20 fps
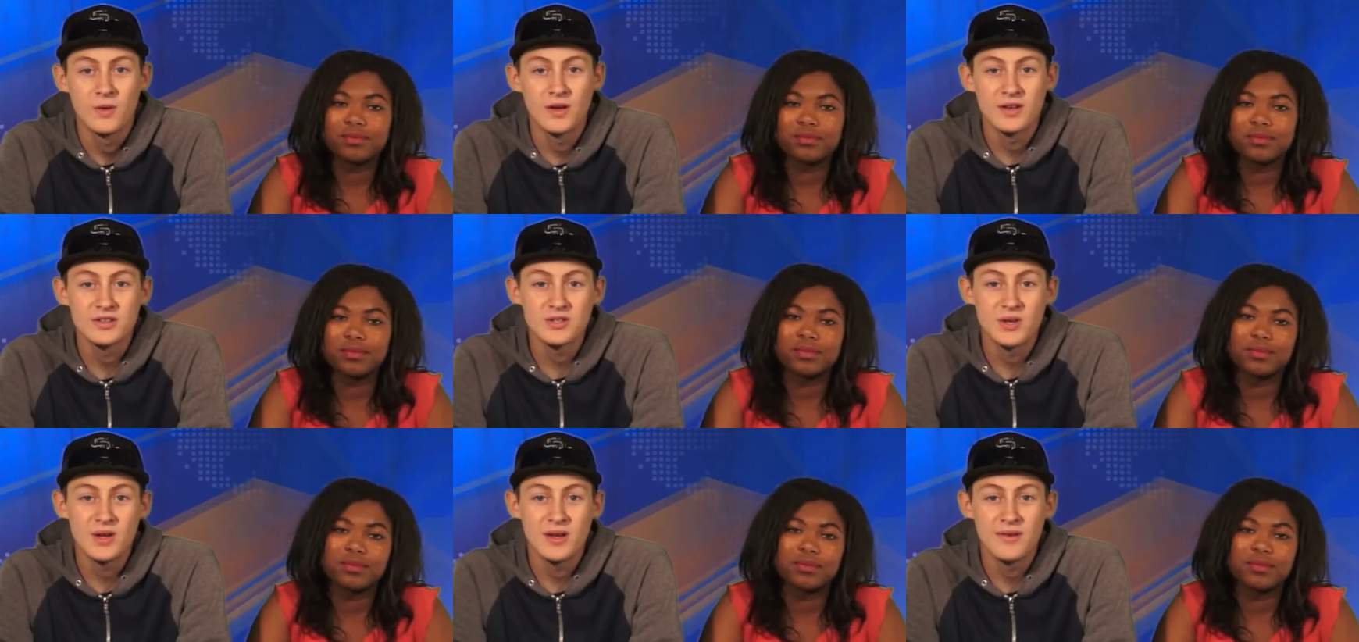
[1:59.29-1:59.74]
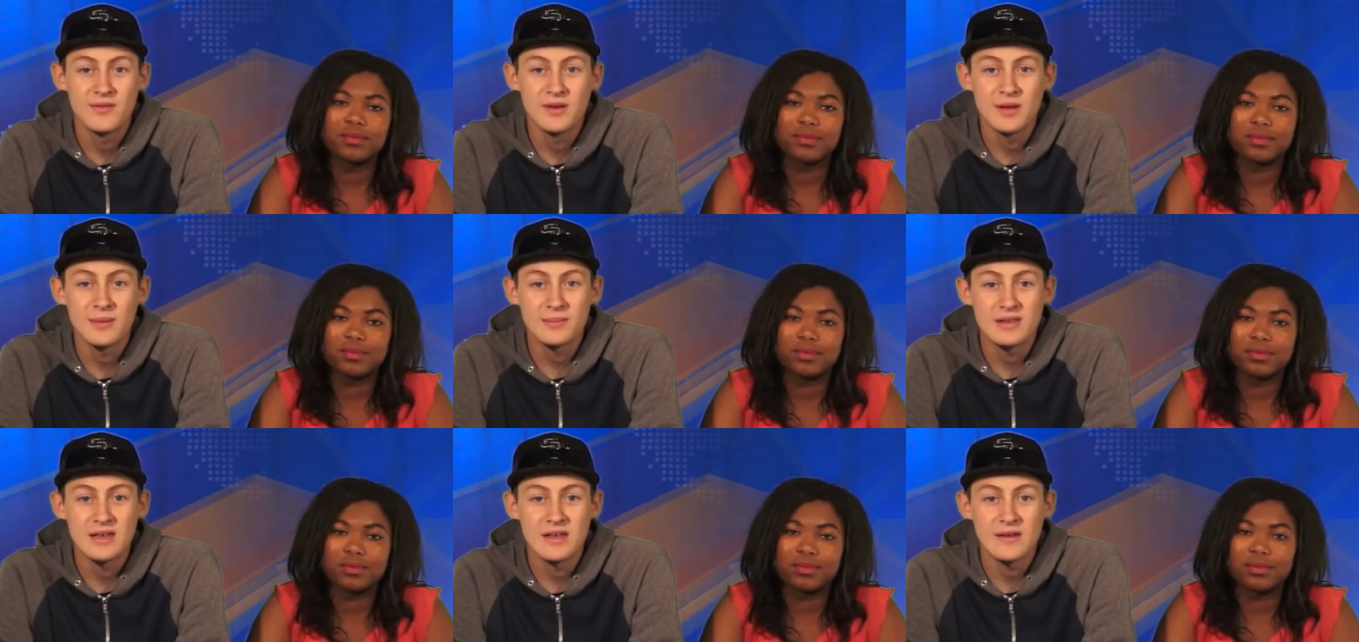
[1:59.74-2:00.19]
Speaker 1: We also have
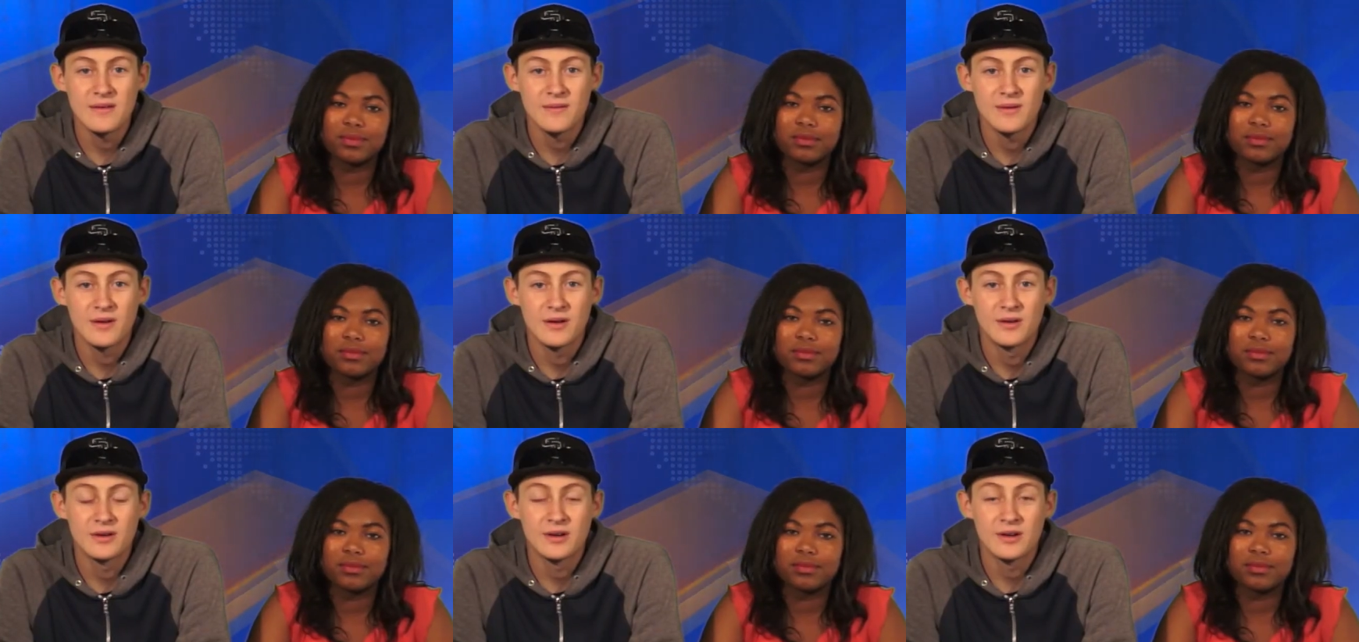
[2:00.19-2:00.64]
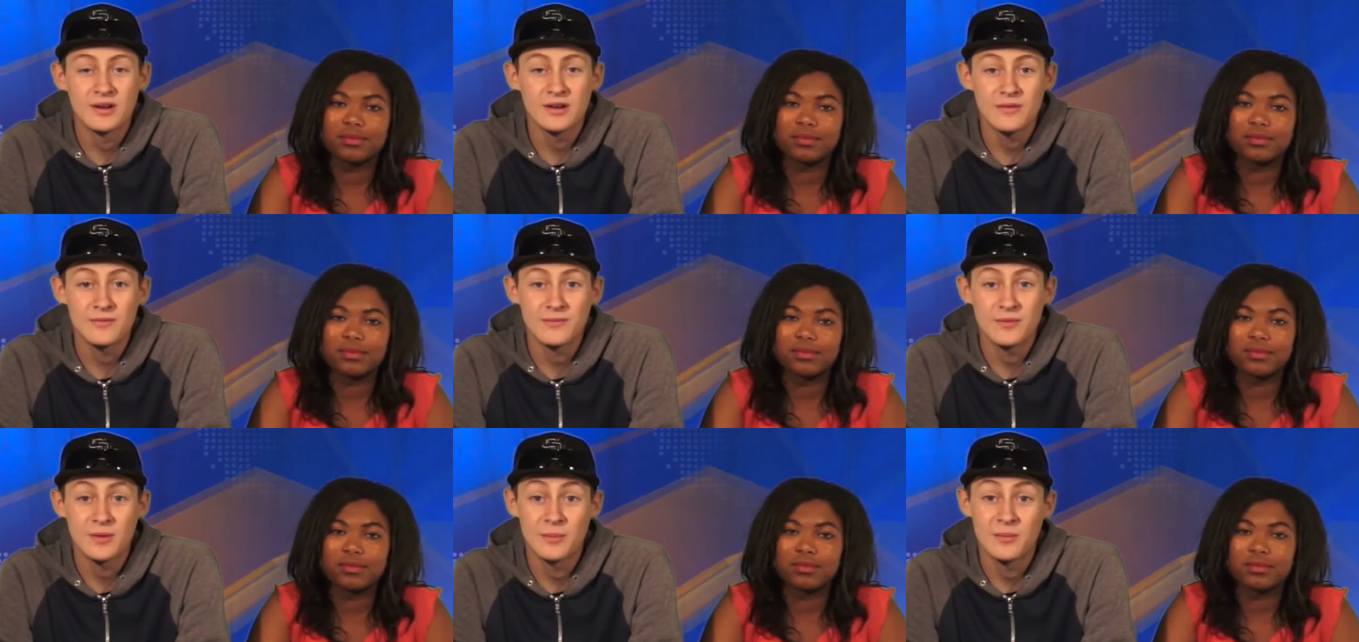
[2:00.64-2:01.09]
an update on our
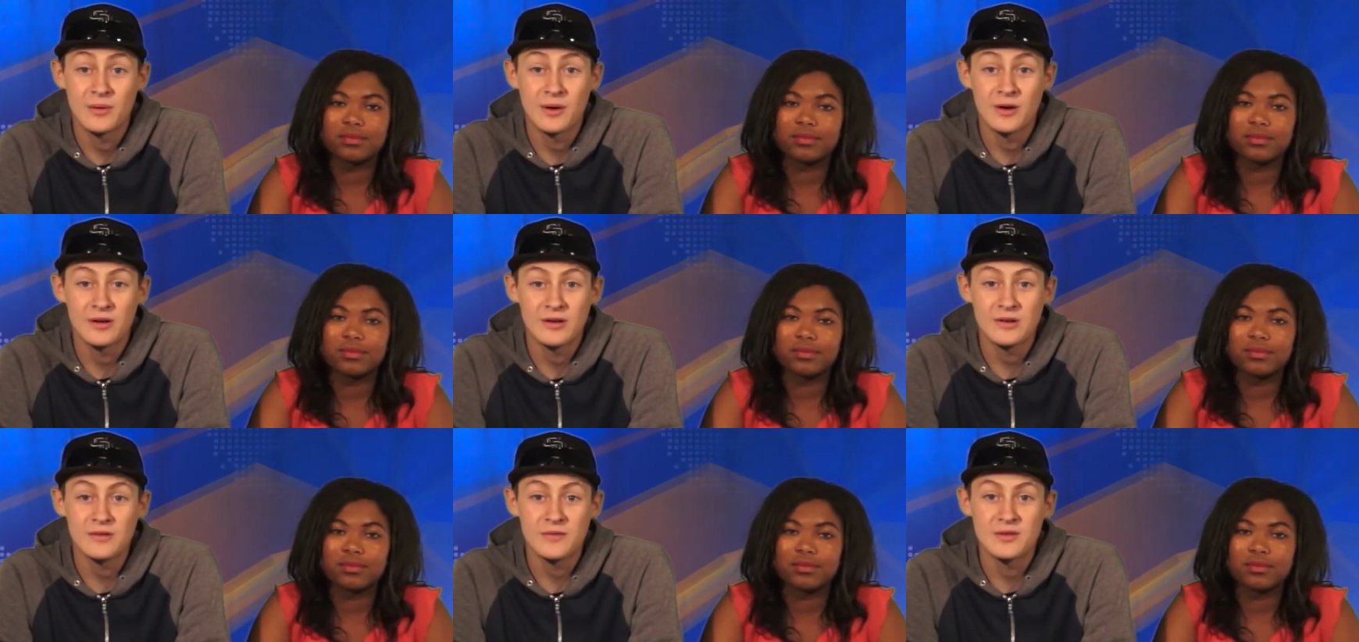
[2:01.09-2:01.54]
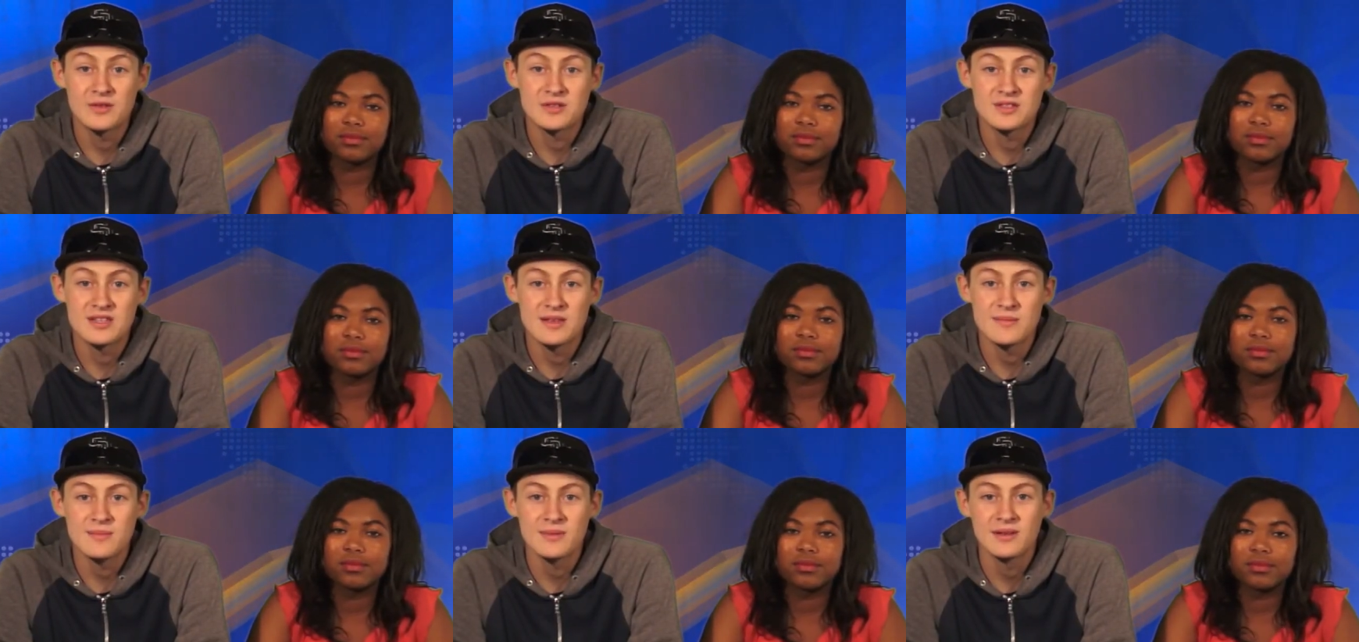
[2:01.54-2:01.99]
from our
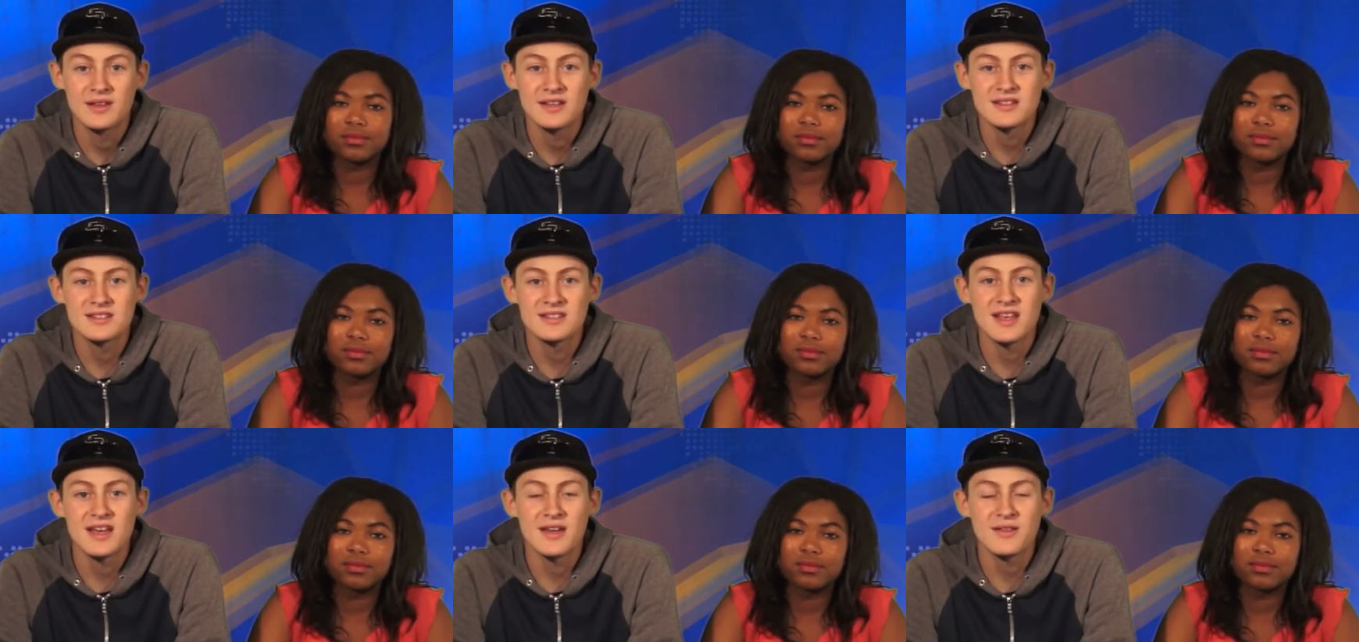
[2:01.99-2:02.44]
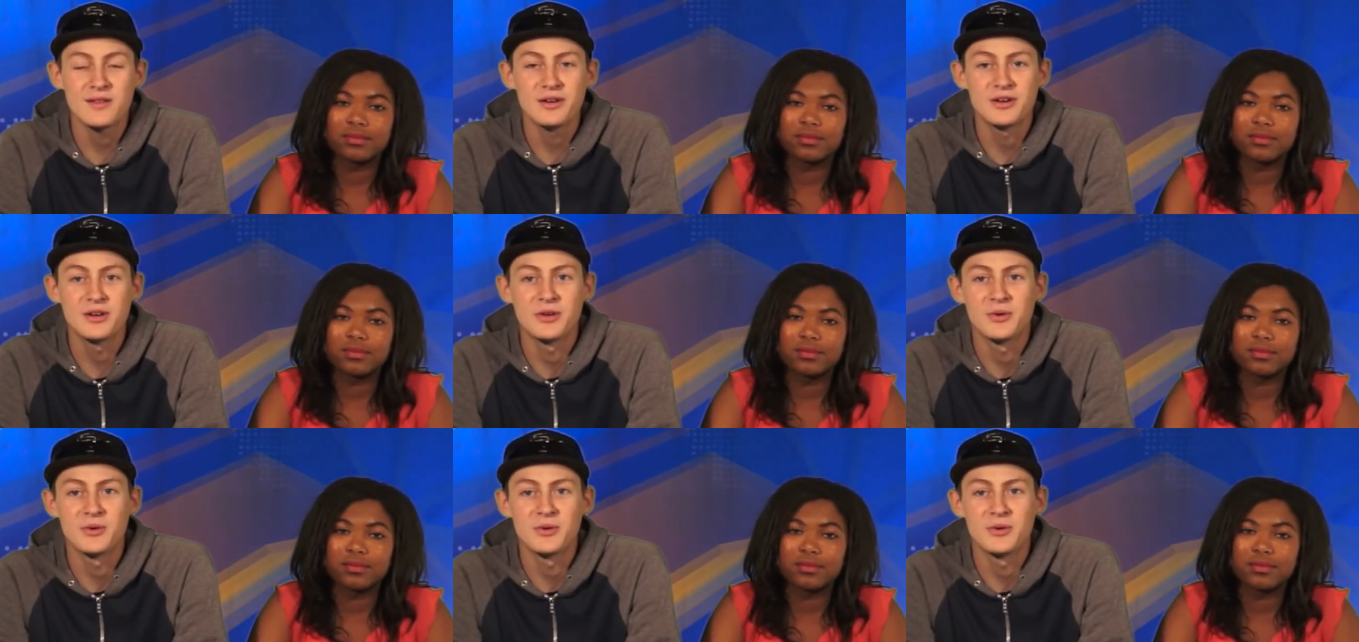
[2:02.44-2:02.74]
interview team. Let's see how they're